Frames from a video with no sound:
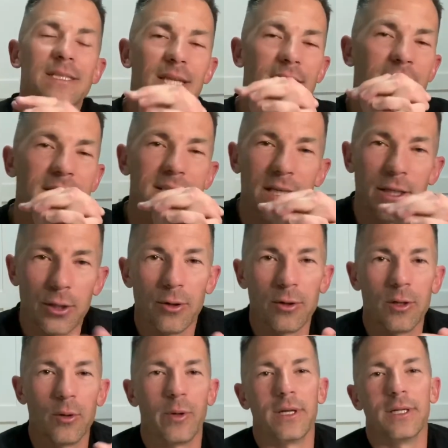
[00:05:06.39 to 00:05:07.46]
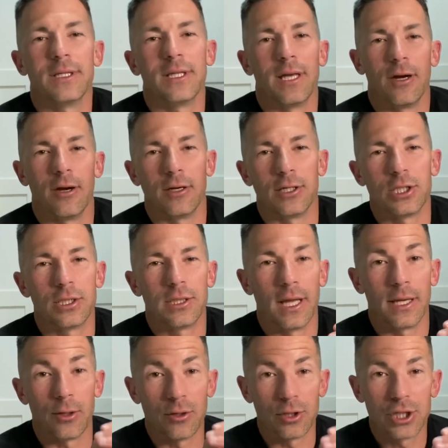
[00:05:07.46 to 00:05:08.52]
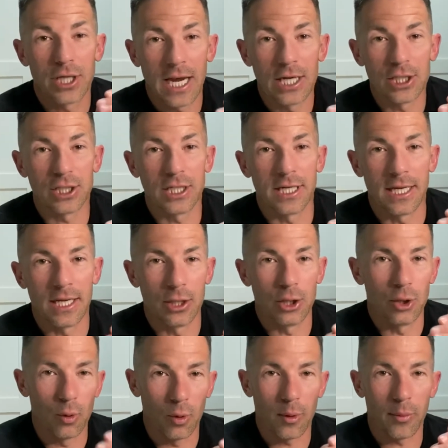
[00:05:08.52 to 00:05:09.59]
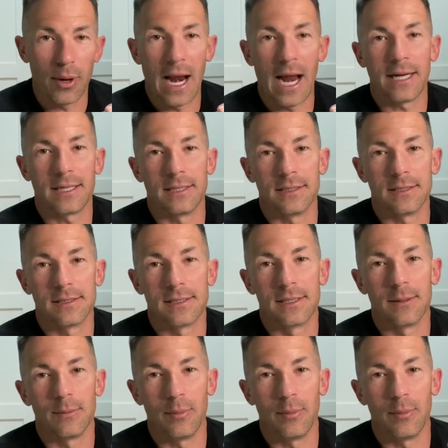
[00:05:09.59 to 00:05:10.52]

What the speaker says: the things that you're doing that you're changing in your practice